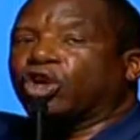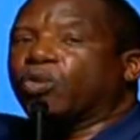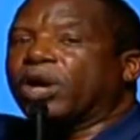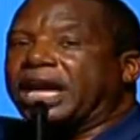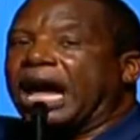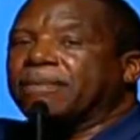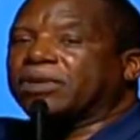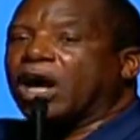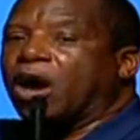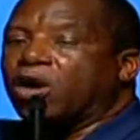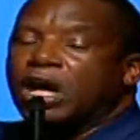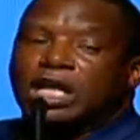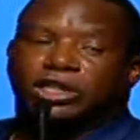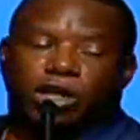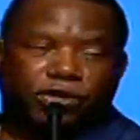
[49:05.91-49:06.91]
you when I'm
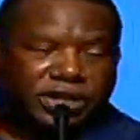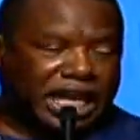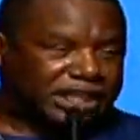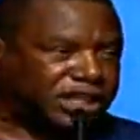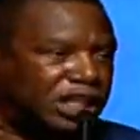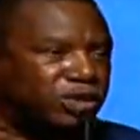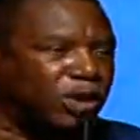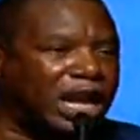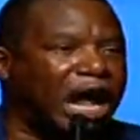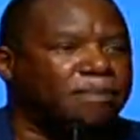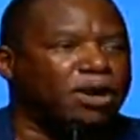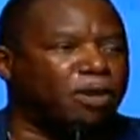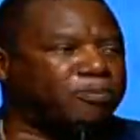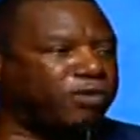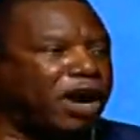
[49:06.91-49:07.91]
gone. So this is what
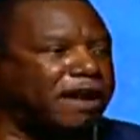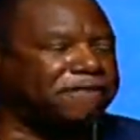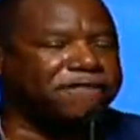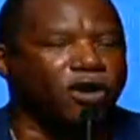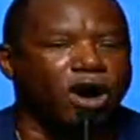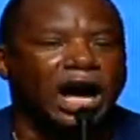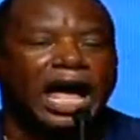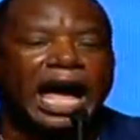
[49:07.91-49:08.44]
I'm going to pray for.